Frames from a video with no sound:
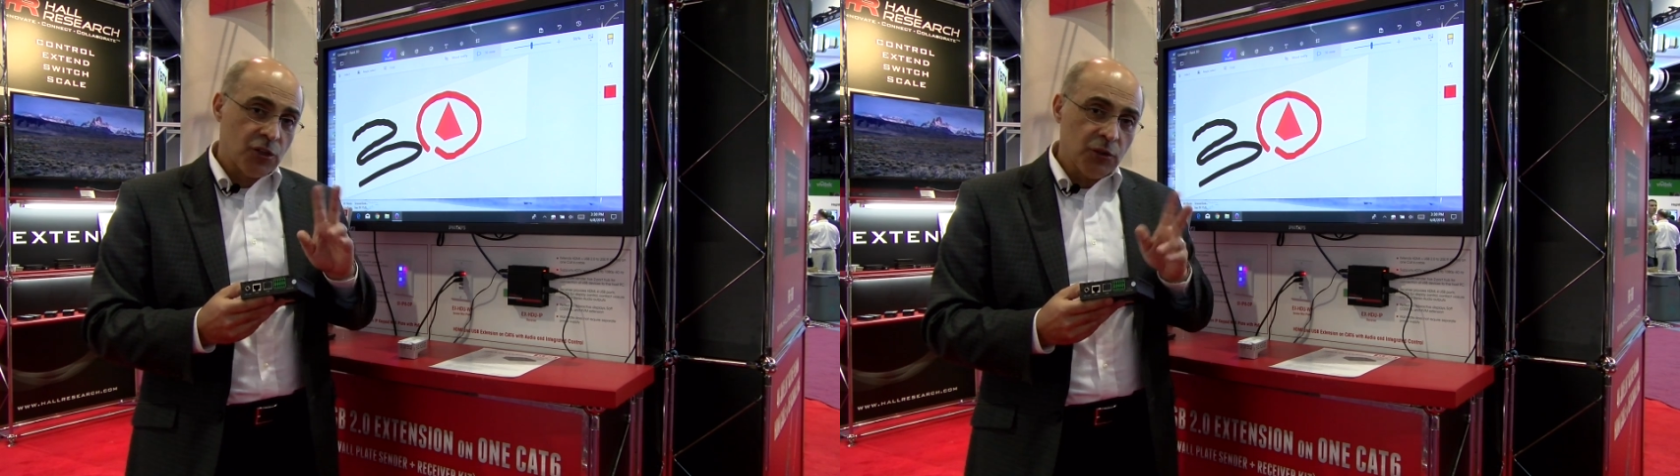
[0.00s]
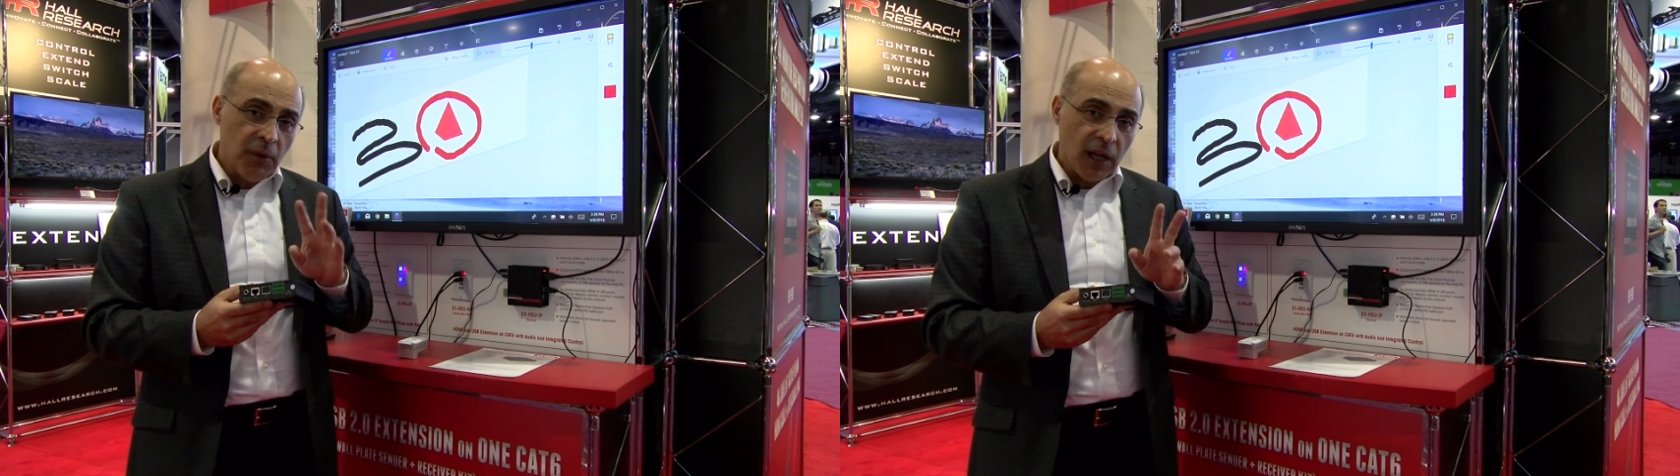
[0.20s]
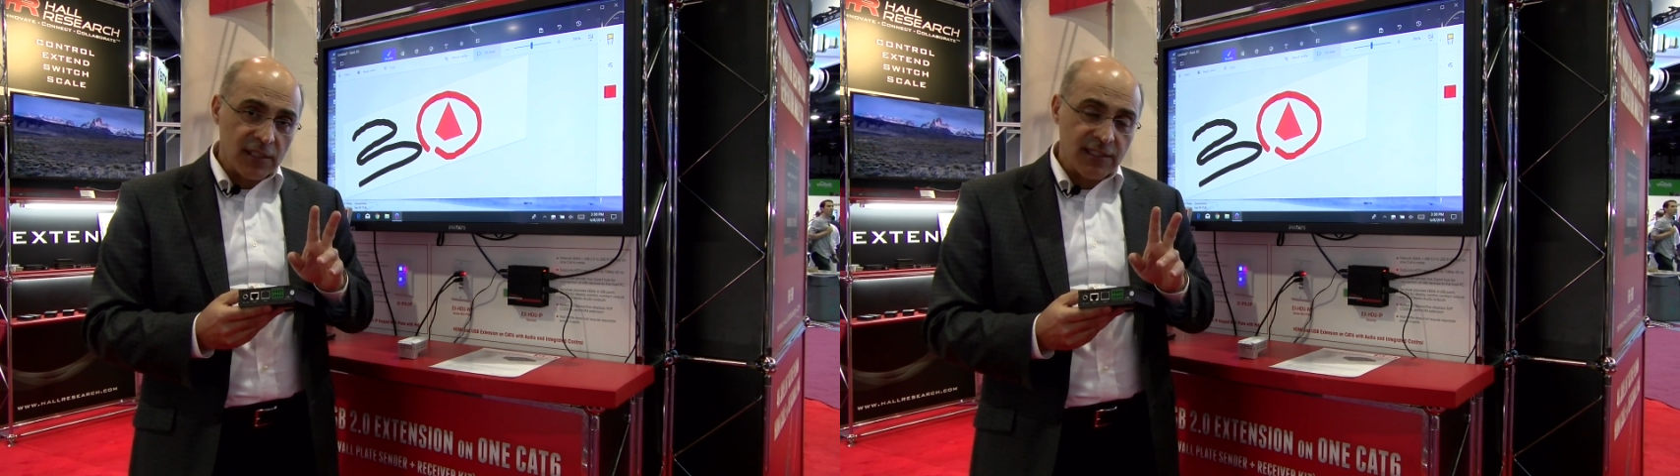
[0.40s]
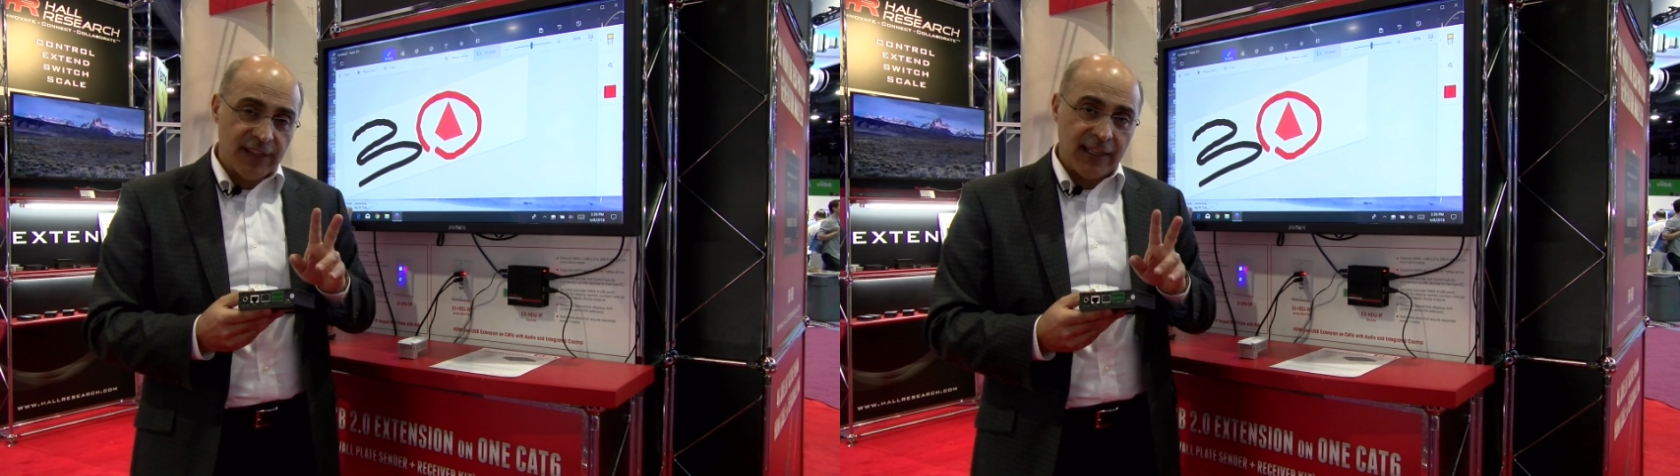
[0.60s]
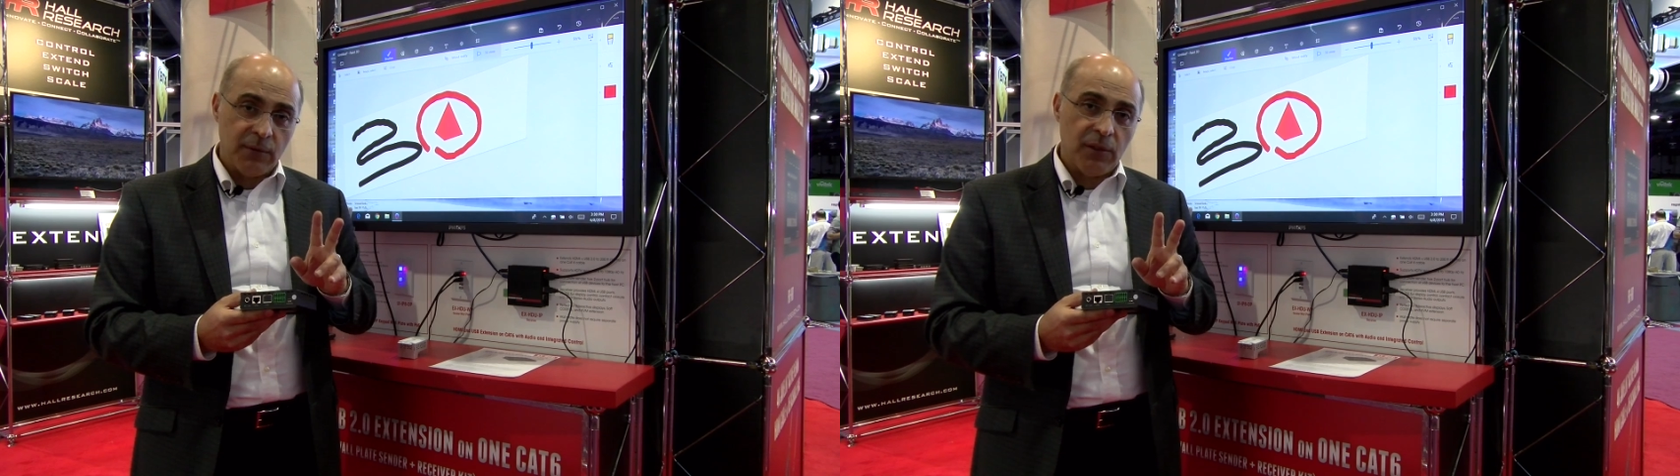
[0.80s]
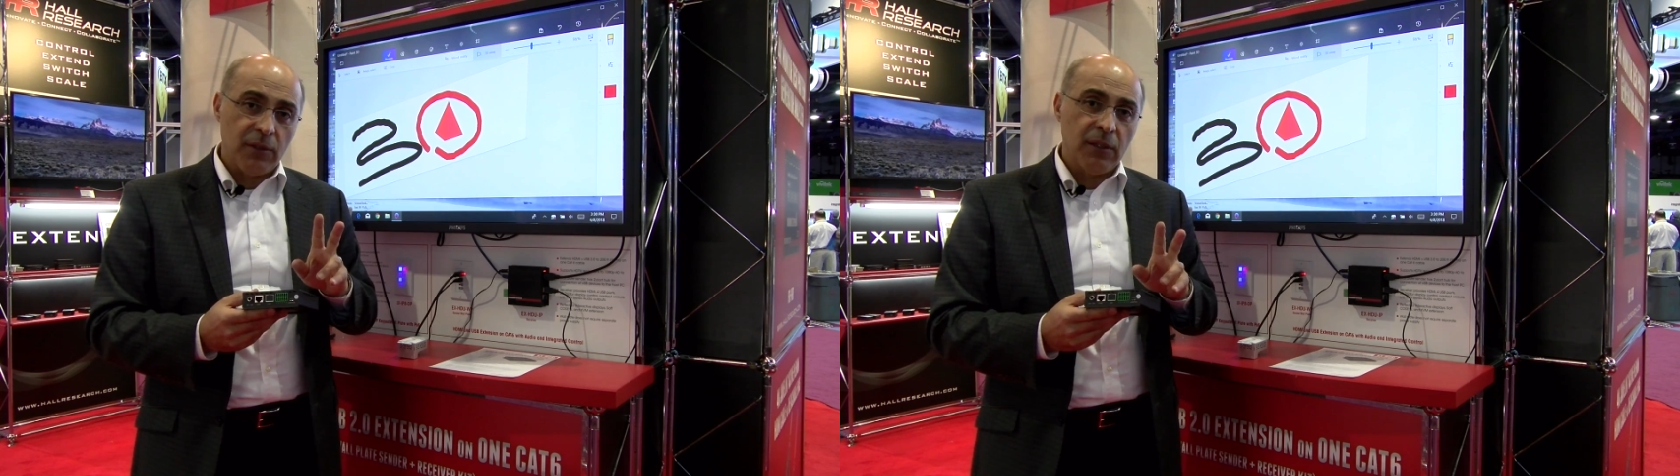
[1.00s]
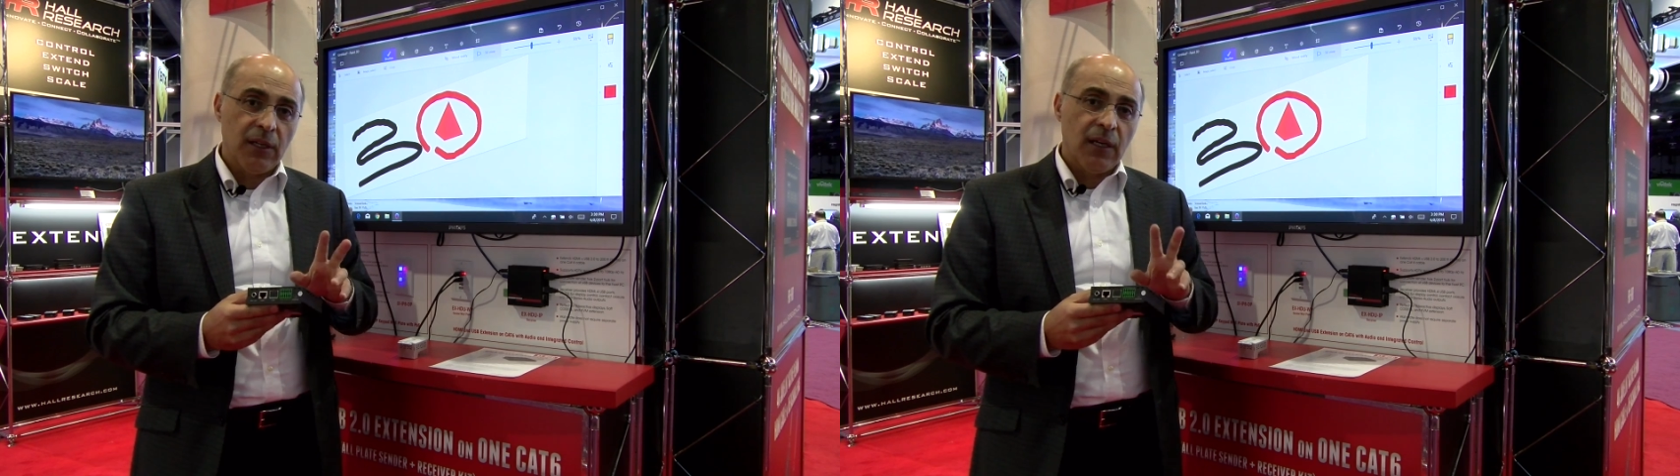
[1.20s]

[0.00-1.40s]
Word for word: two models available.